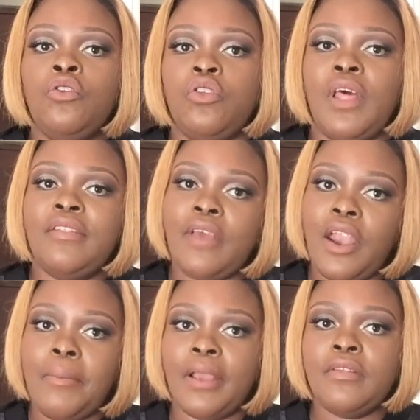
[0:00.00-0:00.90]
So that's
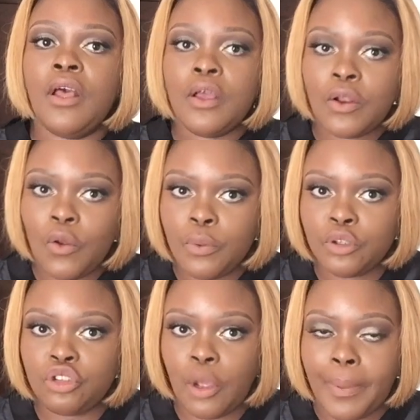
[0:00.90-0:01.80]
Aramex
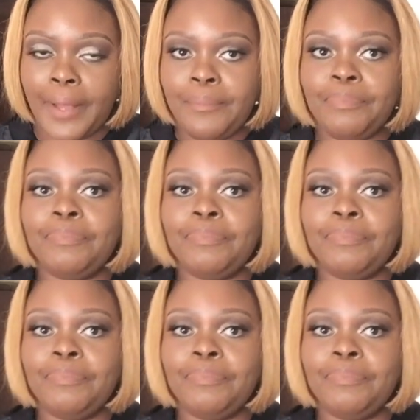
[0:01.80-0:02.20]
Global Shopper.